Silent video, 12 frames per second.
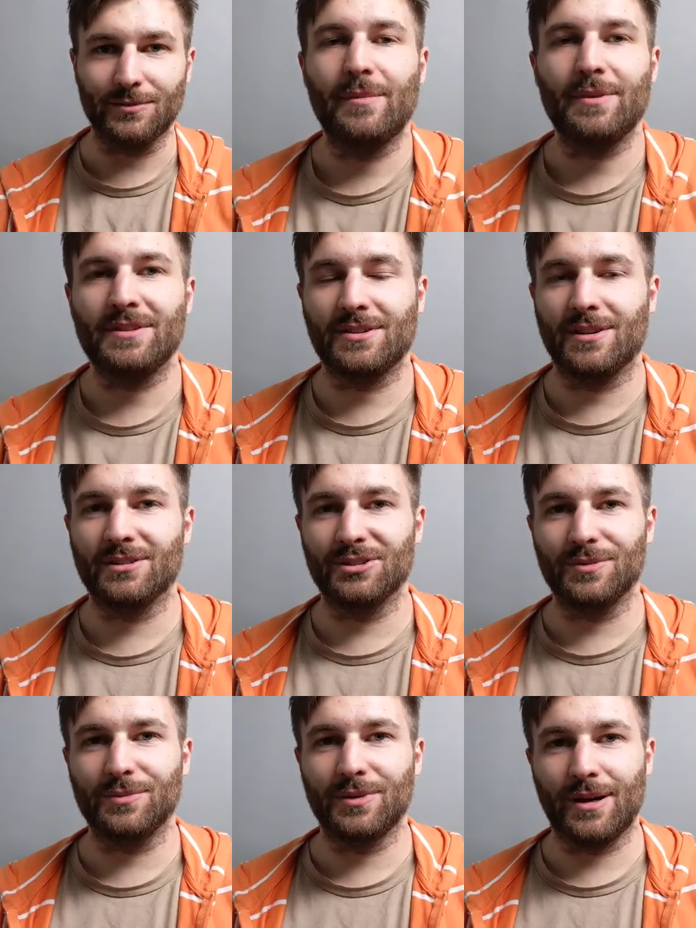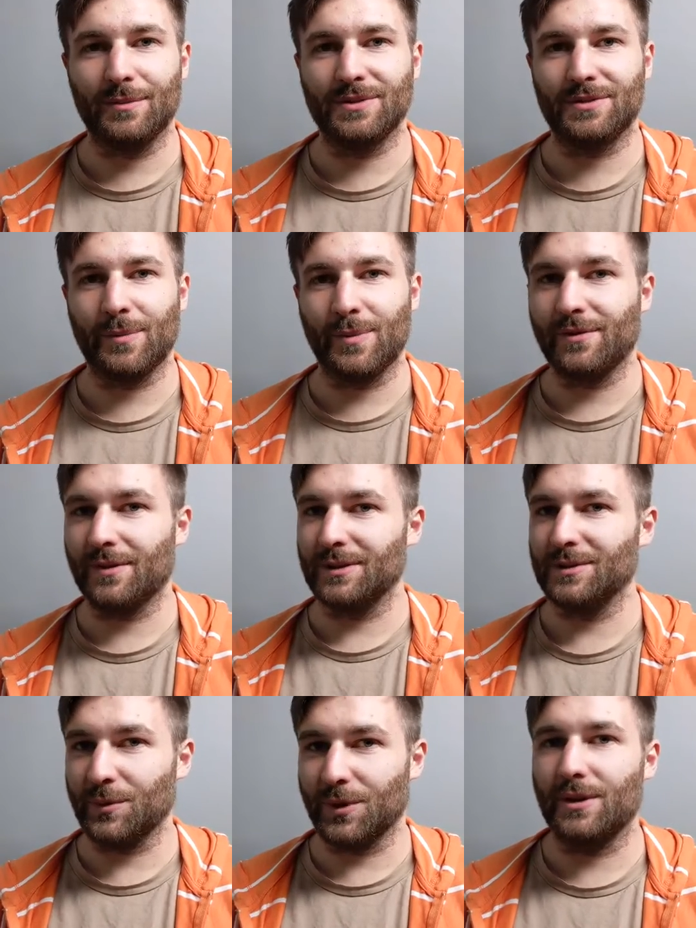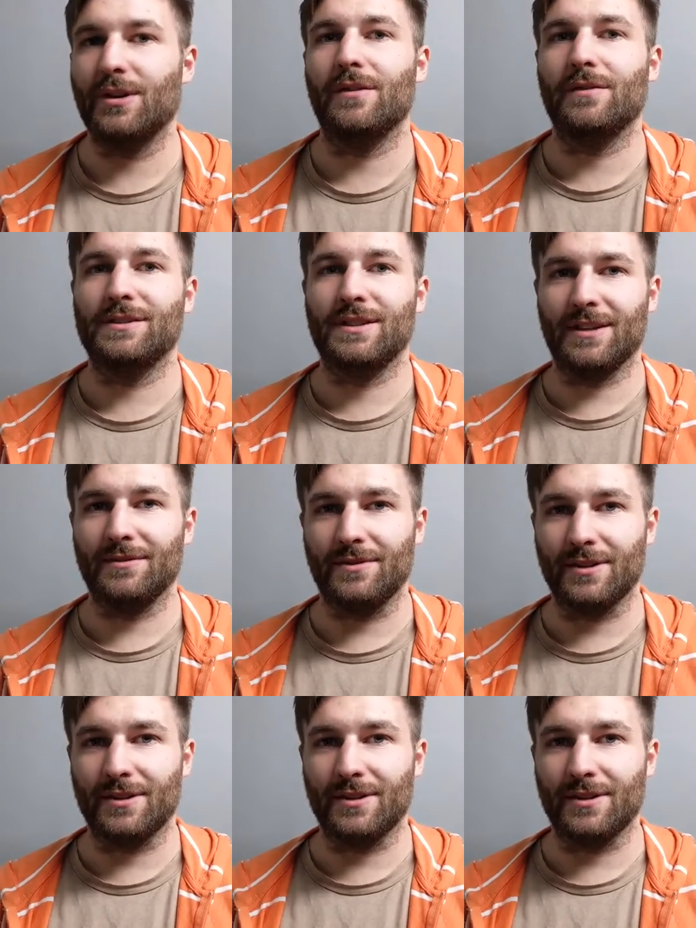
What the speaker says: The name of the song Loom comes from the first word of the second